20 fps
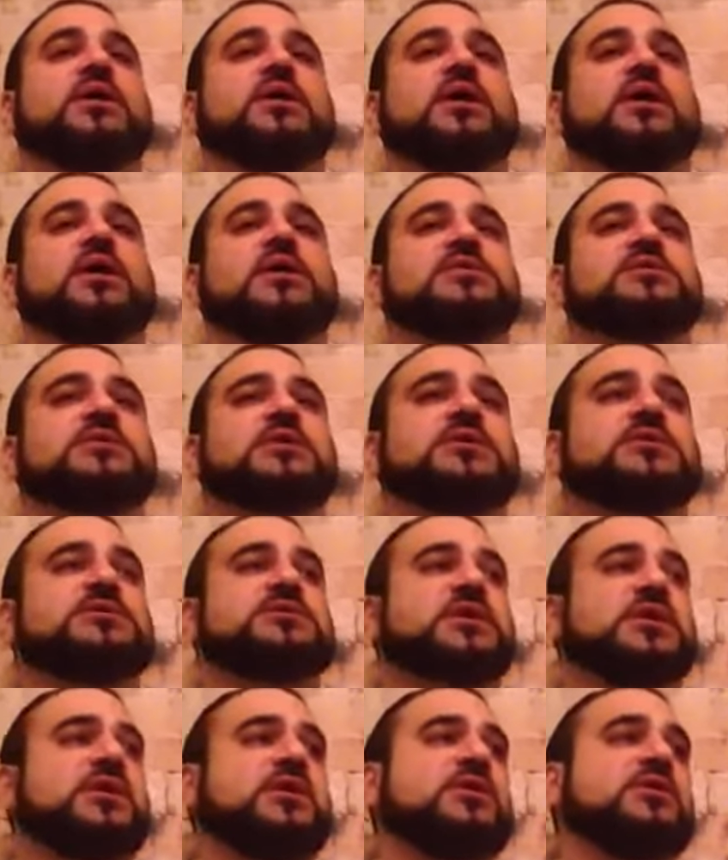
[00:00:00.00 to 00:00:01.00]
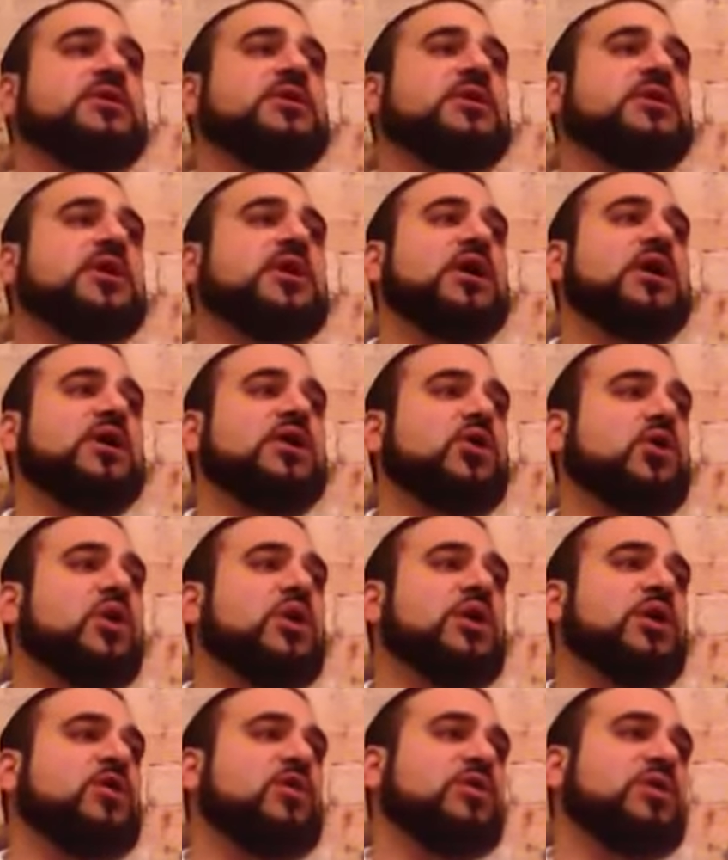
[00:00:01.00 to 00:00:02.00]
is considered a goy
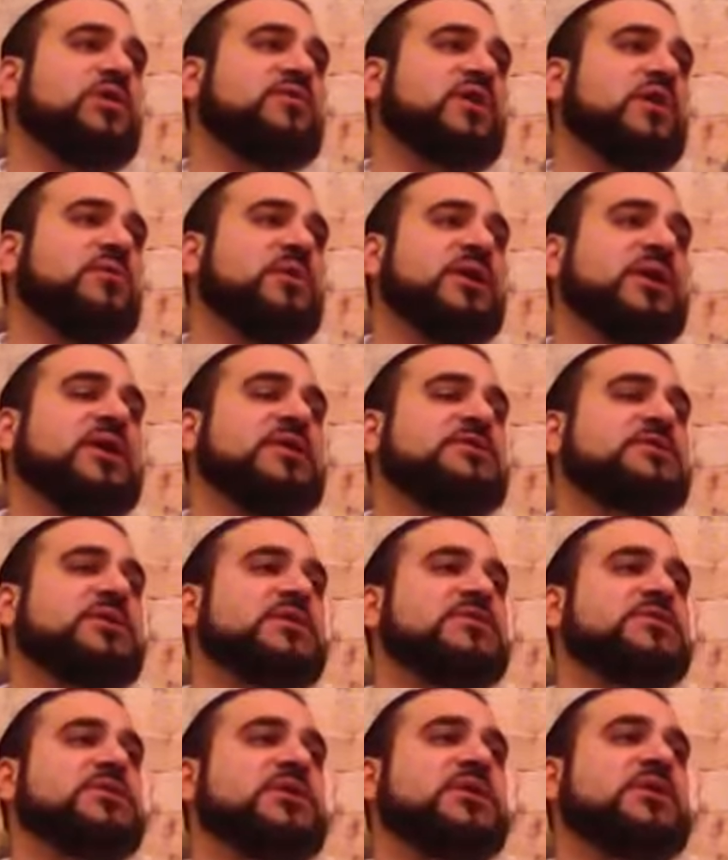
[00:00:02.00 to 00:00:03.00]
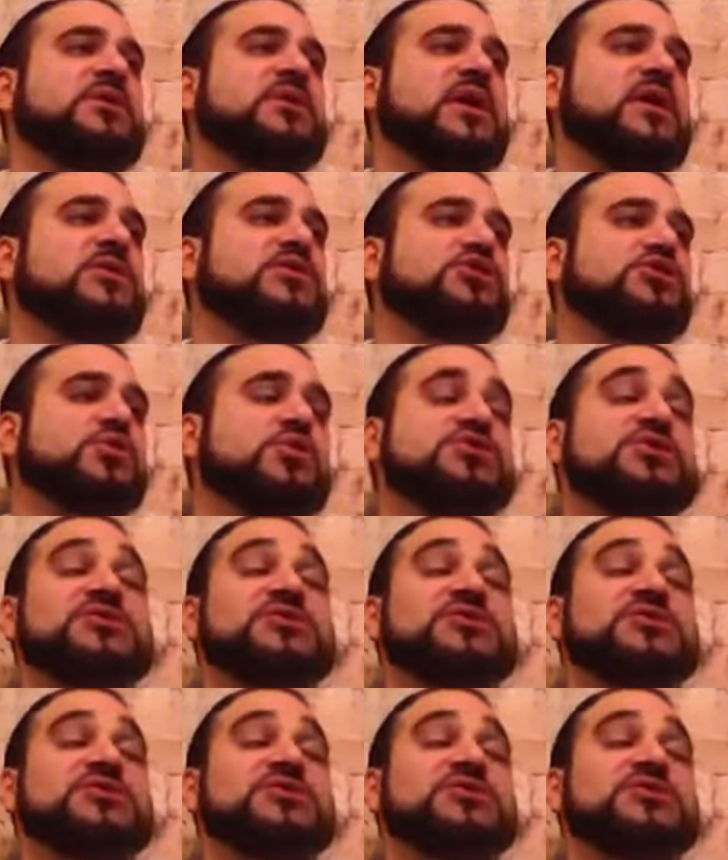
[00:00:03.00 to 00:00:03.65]
l'chol davar, meaning is considered non-Jewish.